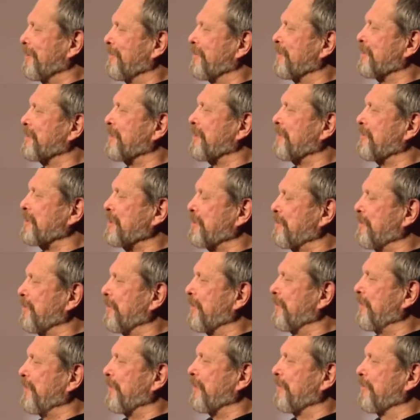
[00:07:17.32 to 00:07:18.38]
it was, it was the
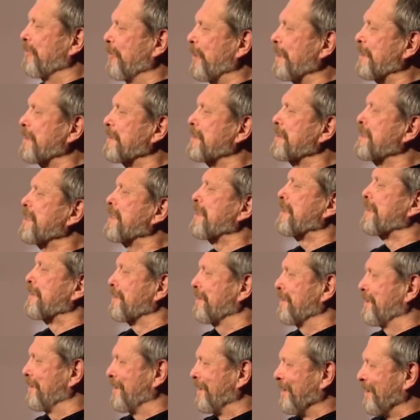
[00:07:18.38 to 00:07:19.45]
perfect
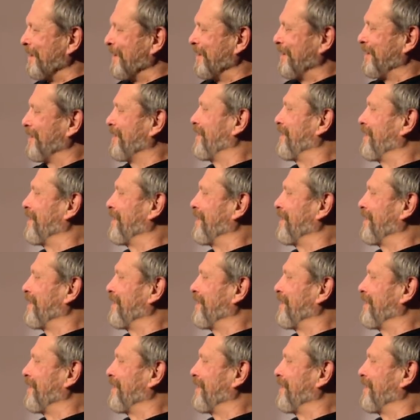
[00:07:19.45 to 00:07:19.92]
Wellesian, uh,